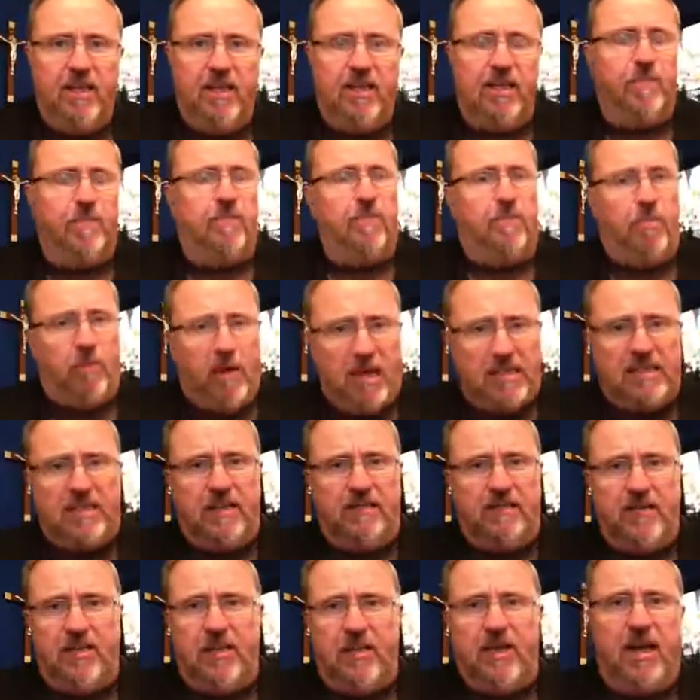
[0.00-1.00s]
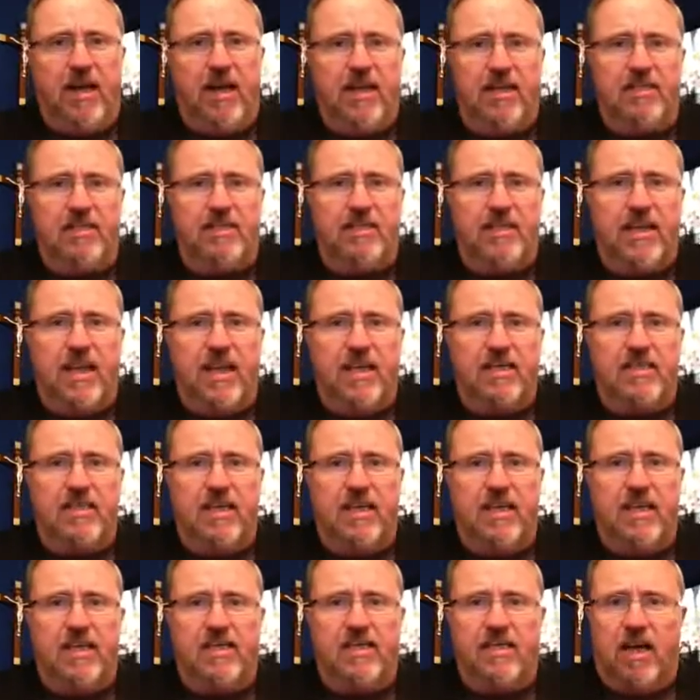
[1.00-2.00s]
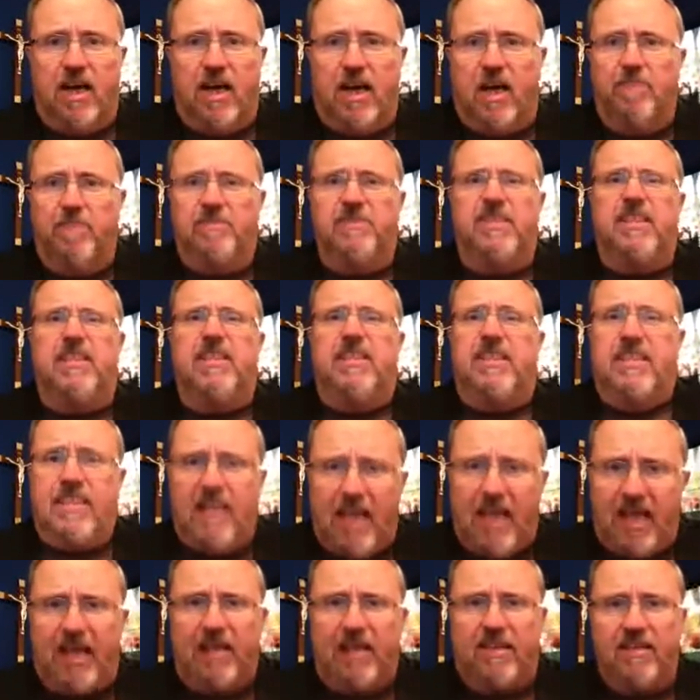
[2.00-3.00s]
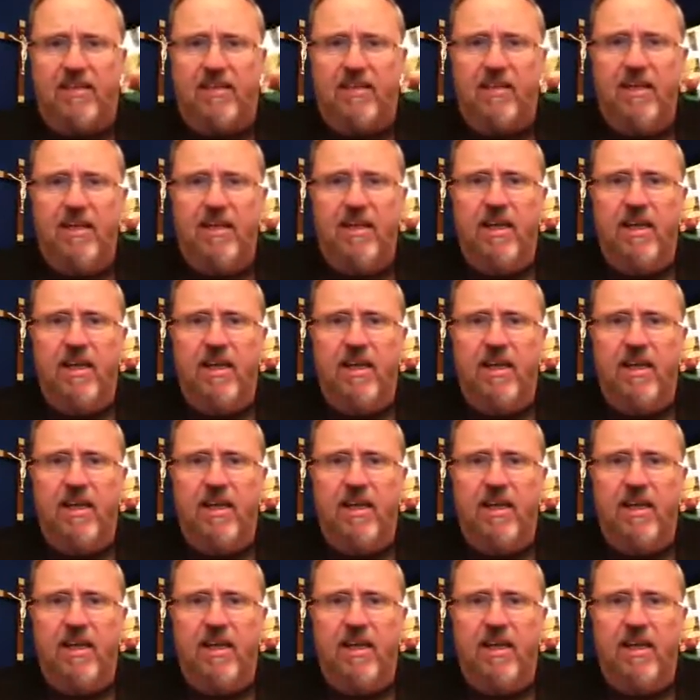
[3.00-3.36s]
The President of the United States is upset